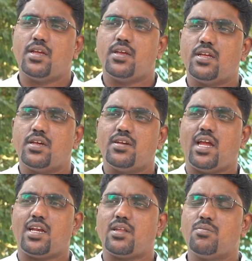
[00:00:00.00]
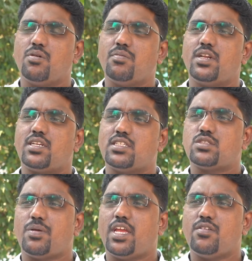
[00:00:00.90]
At a moment in
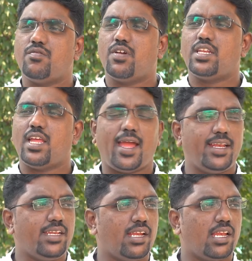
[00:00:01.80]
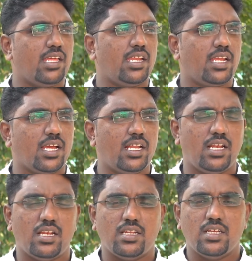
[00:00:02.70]
Spain when
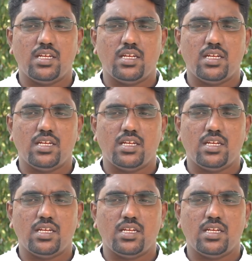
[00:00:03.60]
anti-clerical